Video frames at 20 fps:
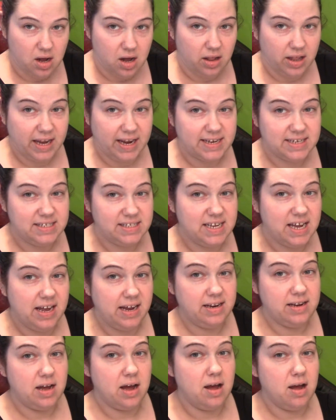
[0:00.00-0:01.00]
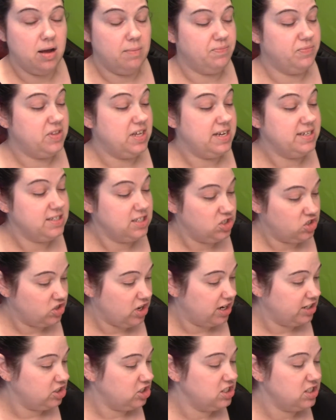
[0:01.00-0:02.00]
Like I said, these
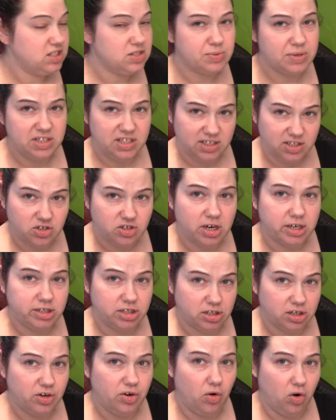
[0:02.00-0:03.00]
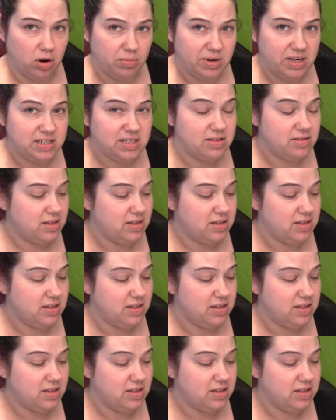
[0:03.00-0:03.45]
instructions, read the instructions on your Orbeez.